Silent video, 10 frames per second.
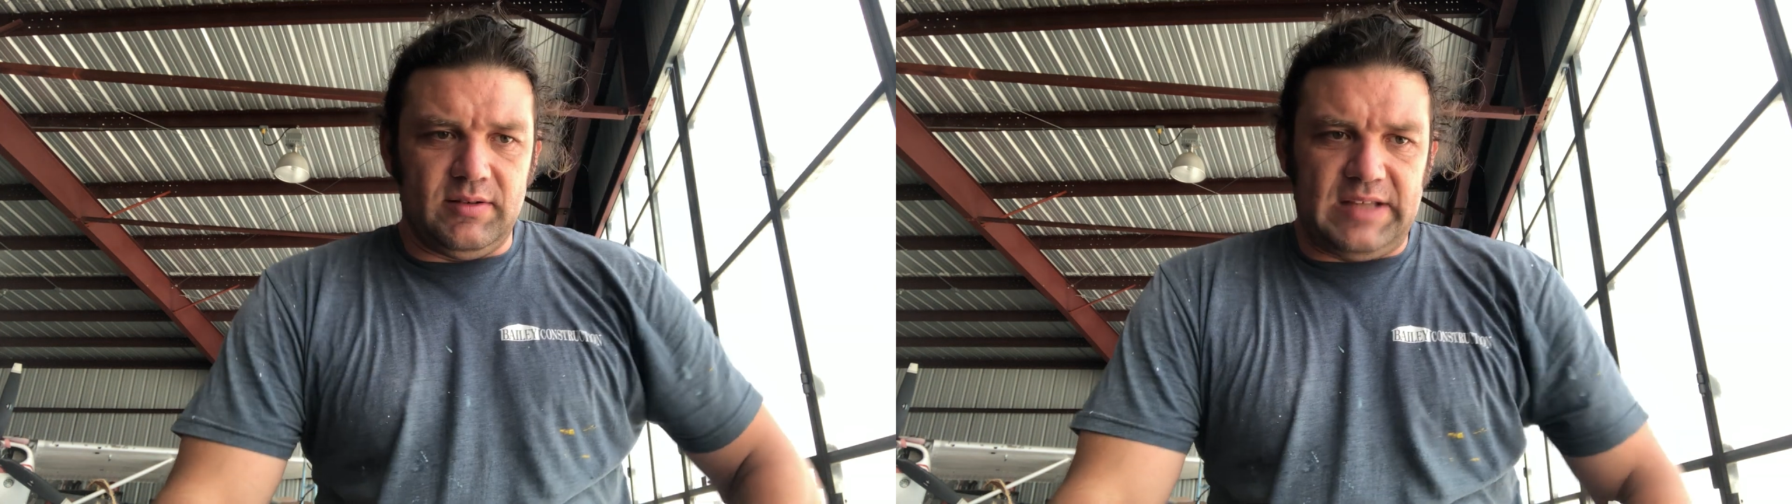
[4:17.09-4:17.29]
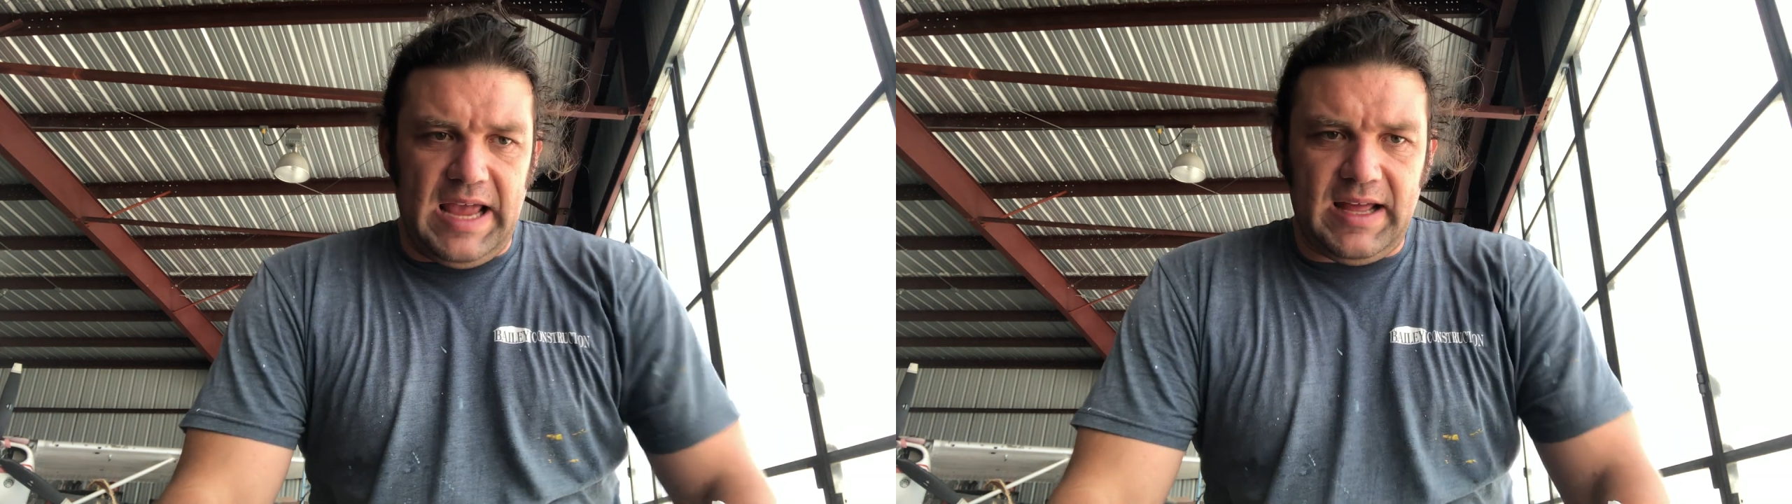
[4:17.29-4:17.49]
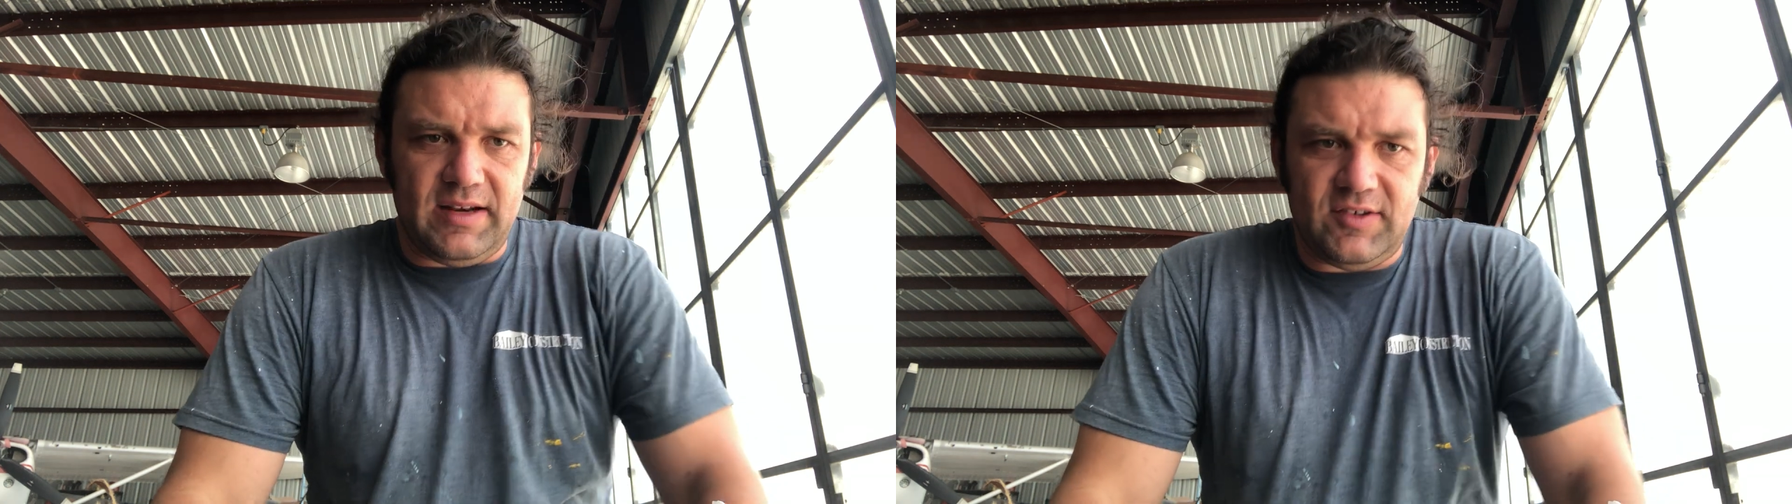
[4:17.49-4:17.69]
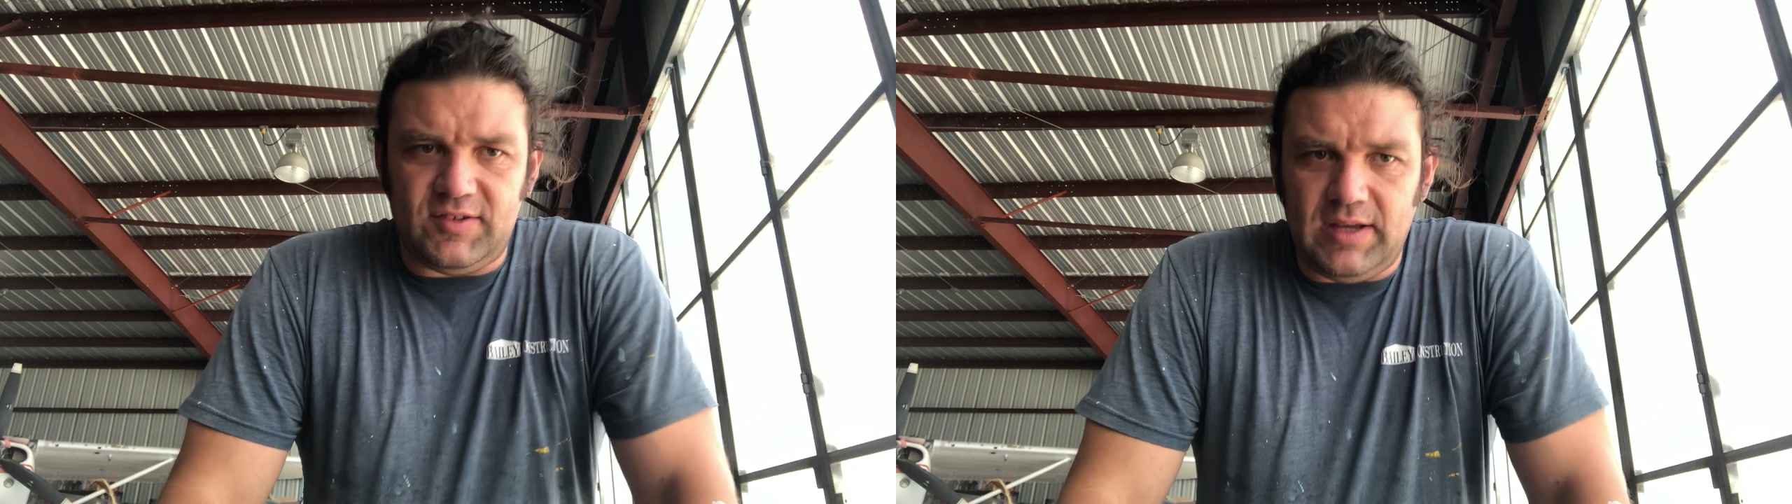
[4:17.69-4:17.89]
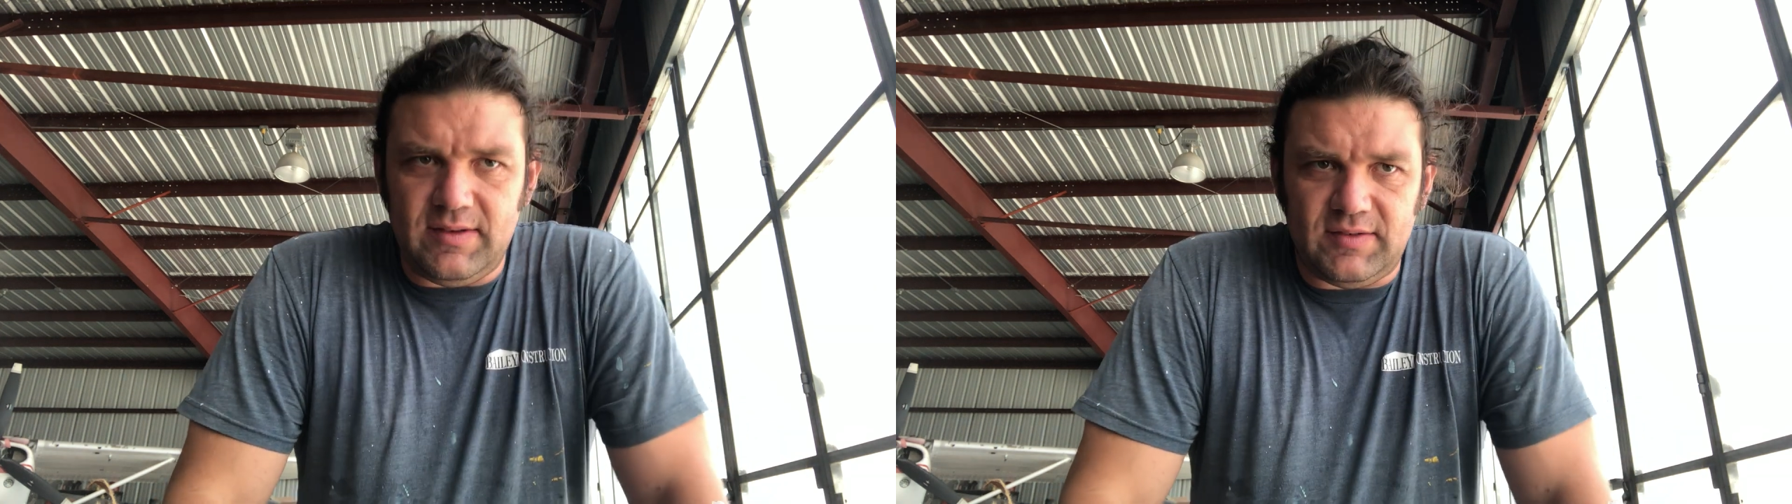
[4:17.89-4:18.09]
Dan
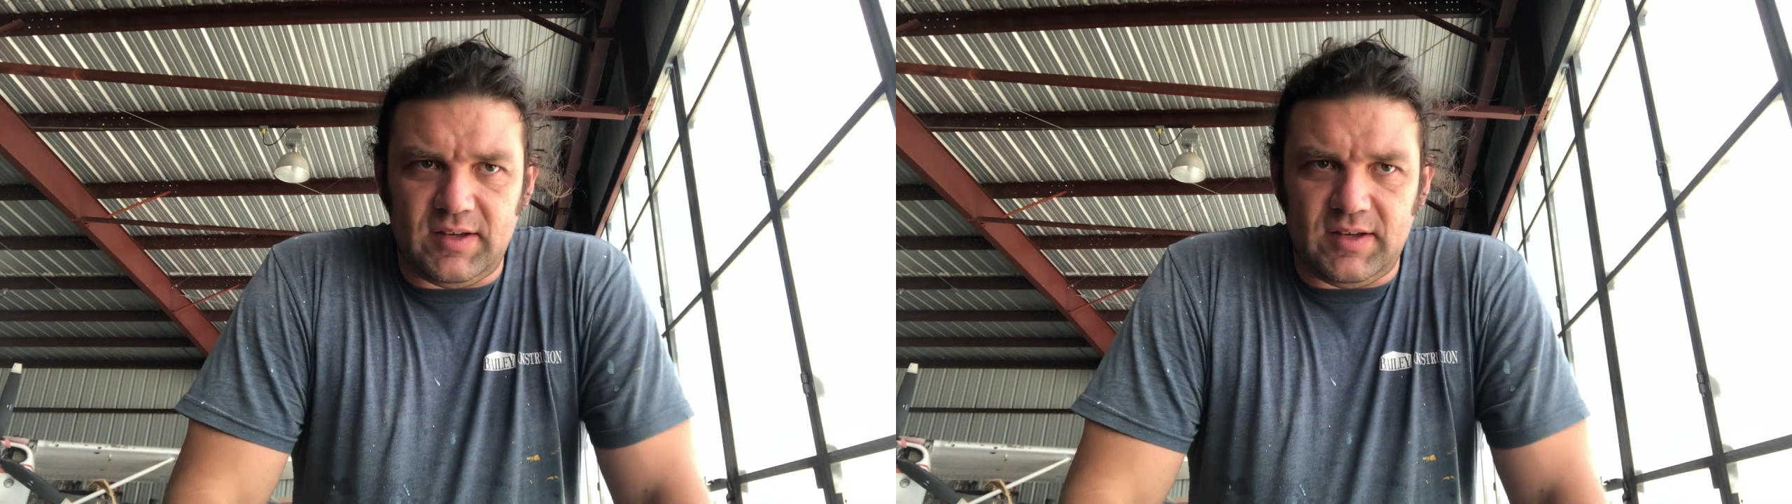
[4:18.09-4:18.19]
is